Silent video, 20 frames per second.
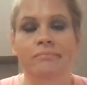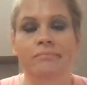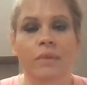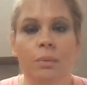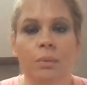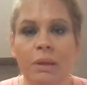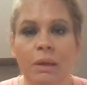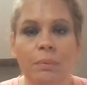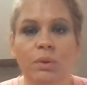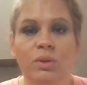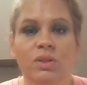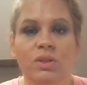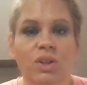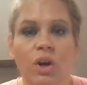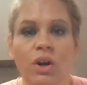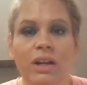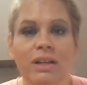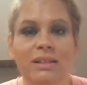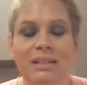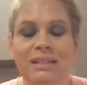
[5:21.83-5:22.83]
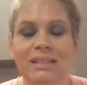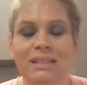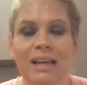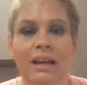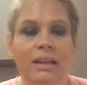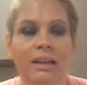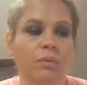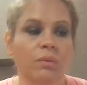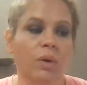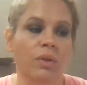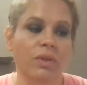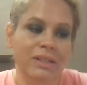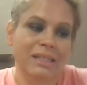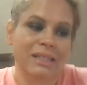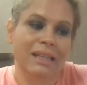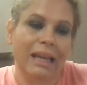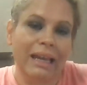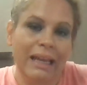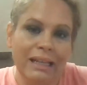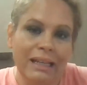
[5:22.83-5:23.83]
people started deciding, well,
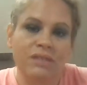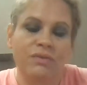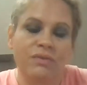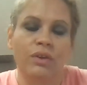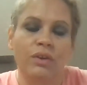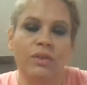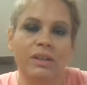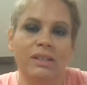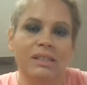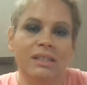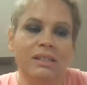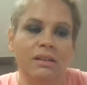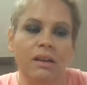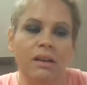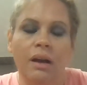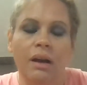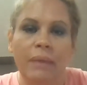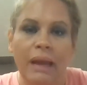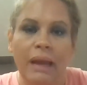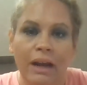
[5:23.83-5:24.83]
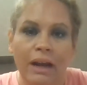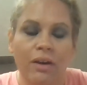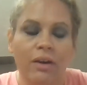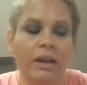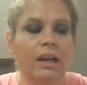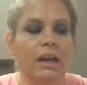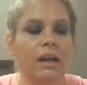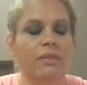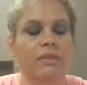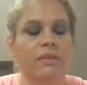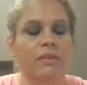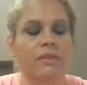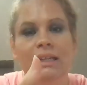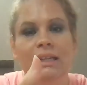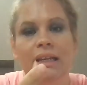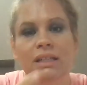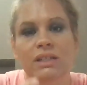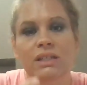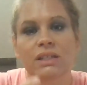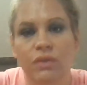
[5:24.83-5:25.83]
this land's for this area, and this
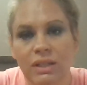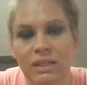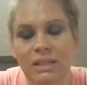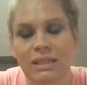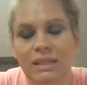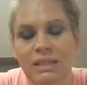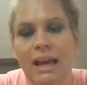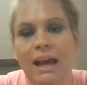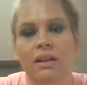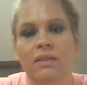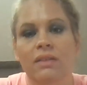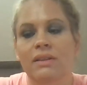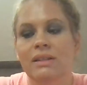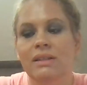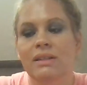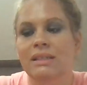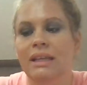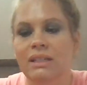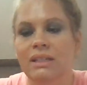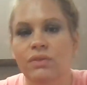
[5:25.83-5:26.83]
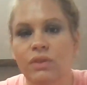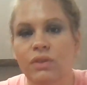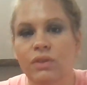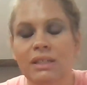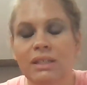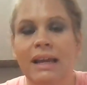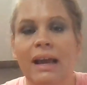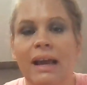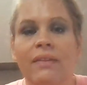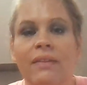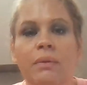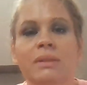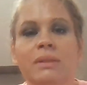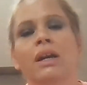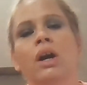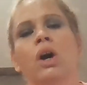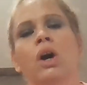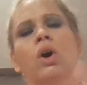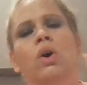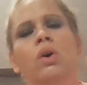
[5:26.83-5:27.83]
land's for this town, and this land's for this town, they would
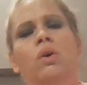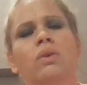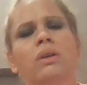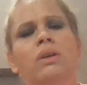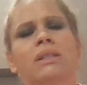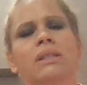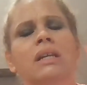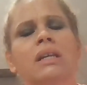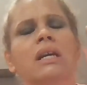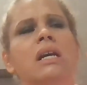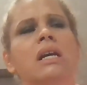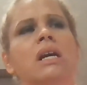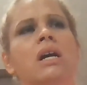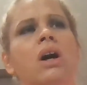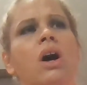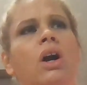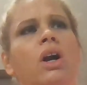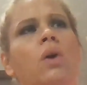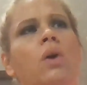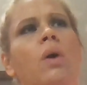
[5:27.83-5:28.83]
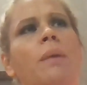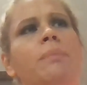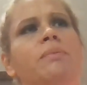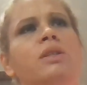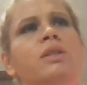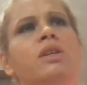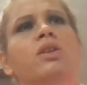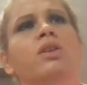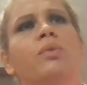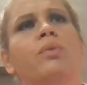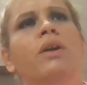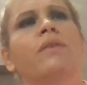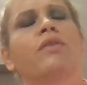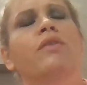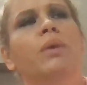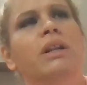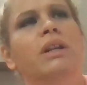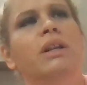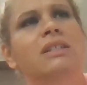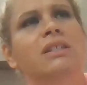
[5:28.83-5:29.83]
say, oh, it's go up to the
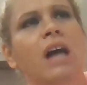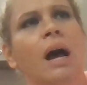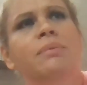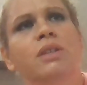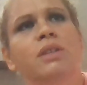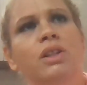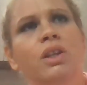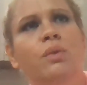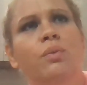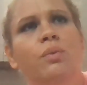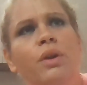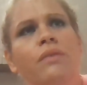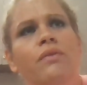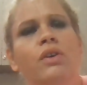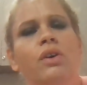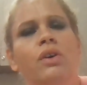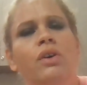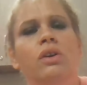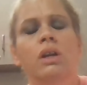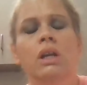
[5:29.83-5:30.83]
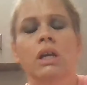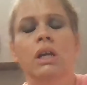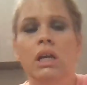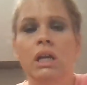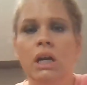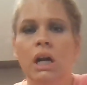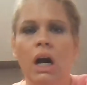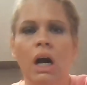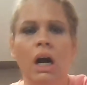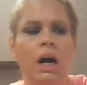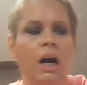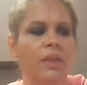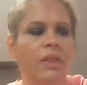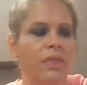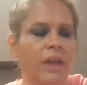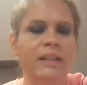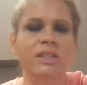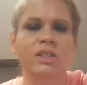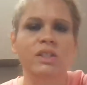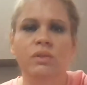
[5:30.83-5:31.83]
river. When it stops at the river,
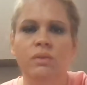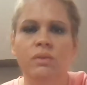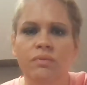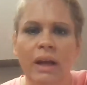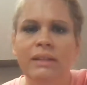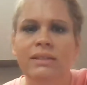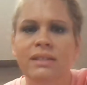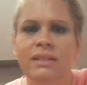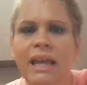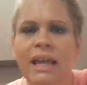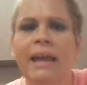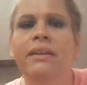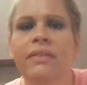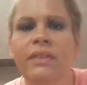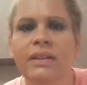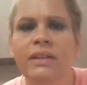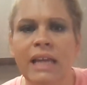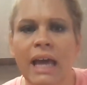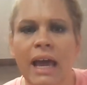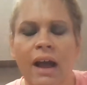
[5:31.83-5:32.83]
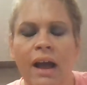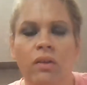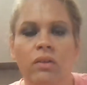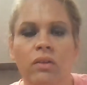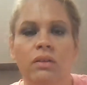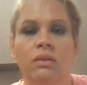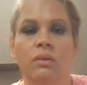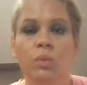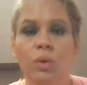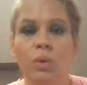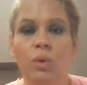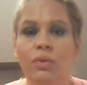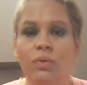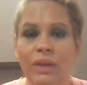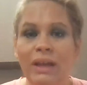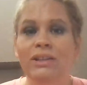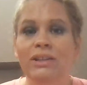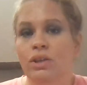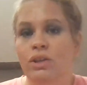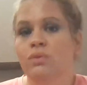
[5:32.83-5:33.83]
that's the end of the town. Well,
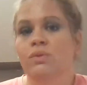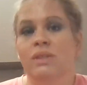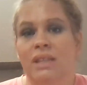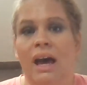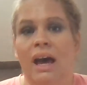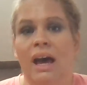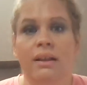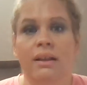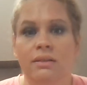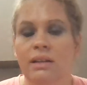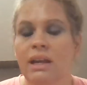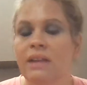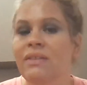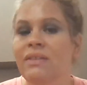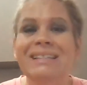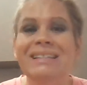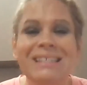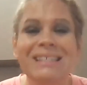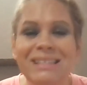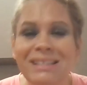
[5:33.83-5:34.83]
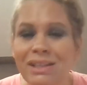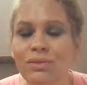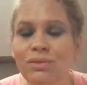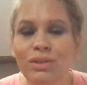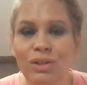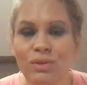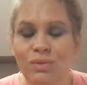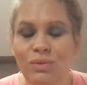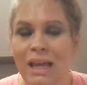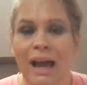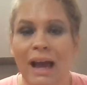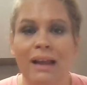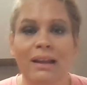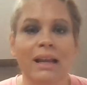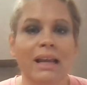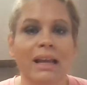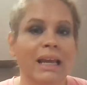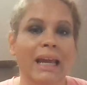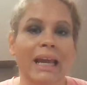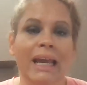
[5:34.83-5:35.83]
they use that, and they still use that.
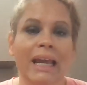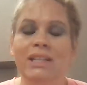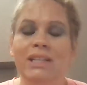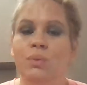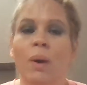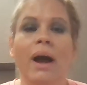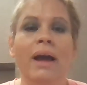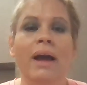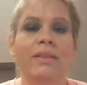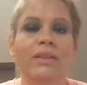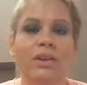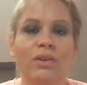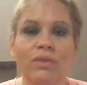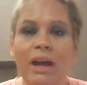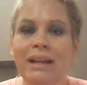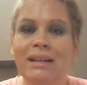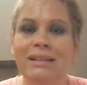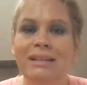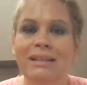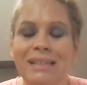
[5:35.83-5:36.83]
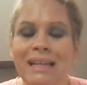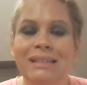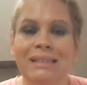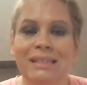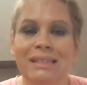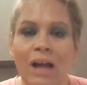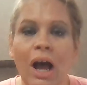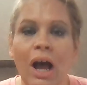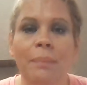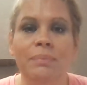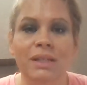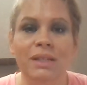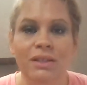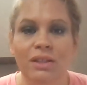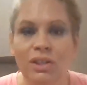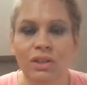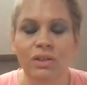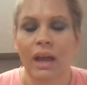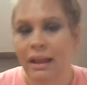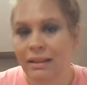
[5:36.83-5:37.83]
It's why the United States stops at
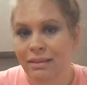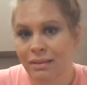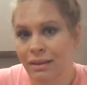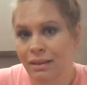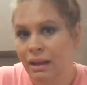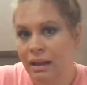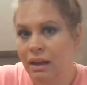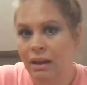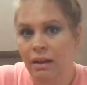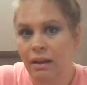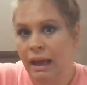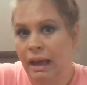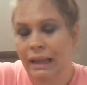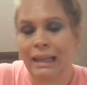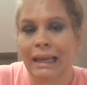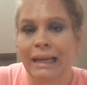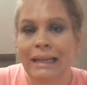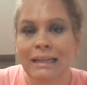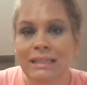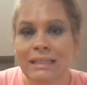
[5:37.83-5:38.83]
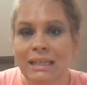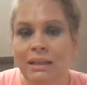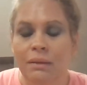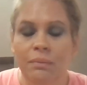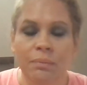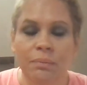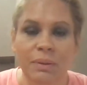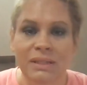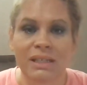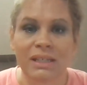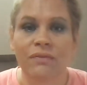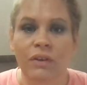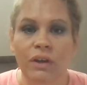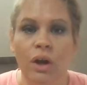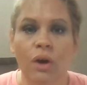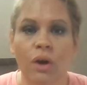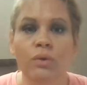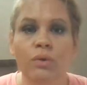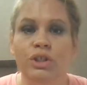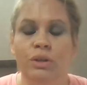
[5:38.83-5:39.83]
the Atlantic and
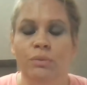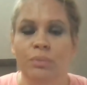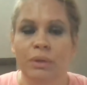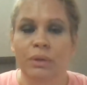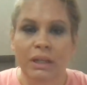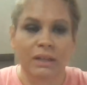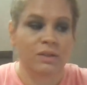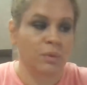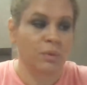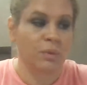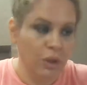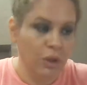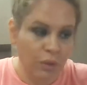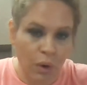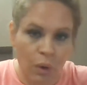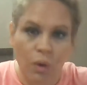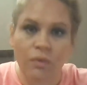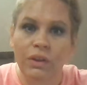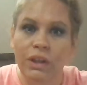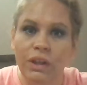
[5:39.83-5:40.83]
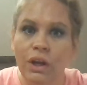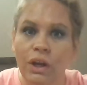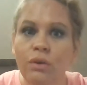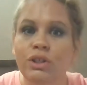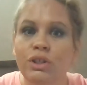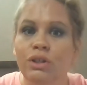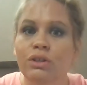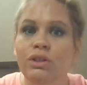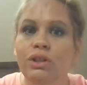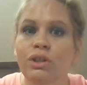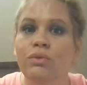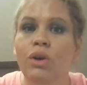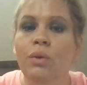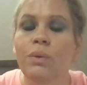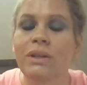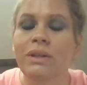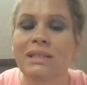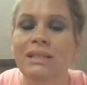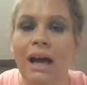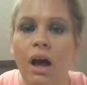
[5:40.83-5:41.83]
Pacific Ocean, because when you go over the ocean, you
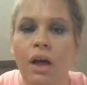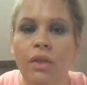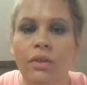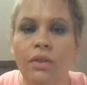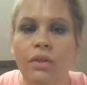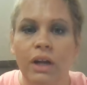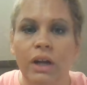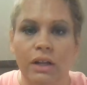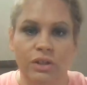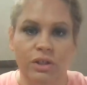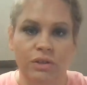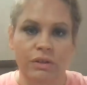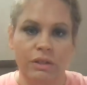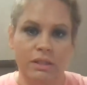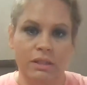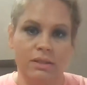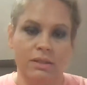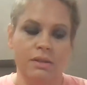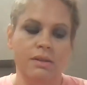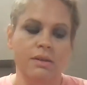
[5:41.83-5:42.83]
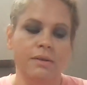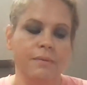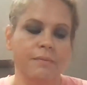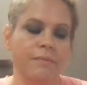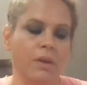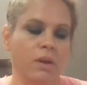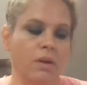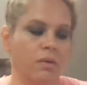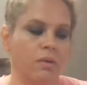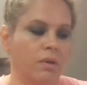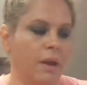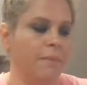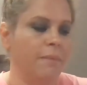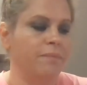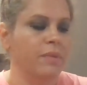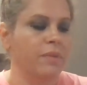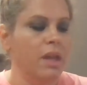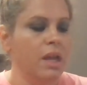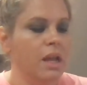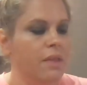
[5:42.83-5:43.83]
go into other countries.
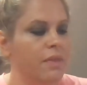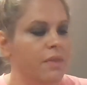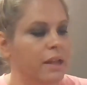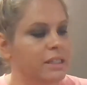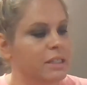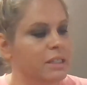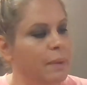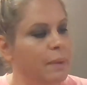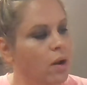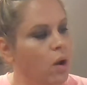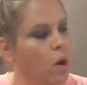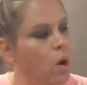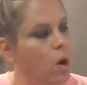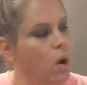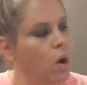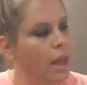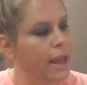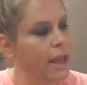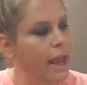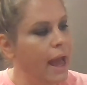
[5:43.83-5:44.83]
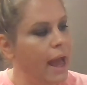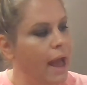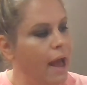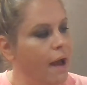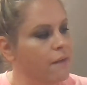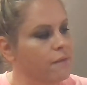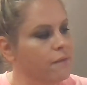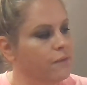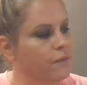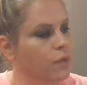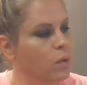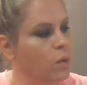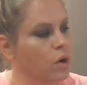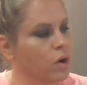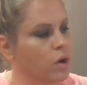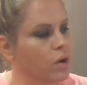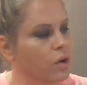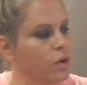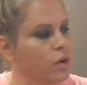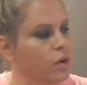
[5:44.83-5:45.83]
Okay, that's about all I have
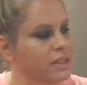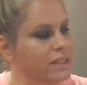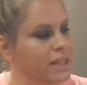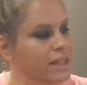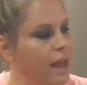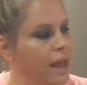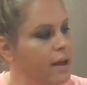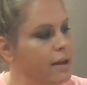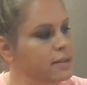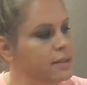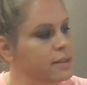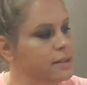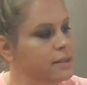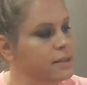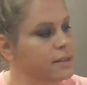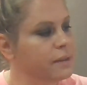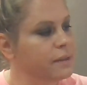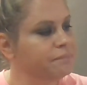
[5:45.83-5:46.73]
for the test.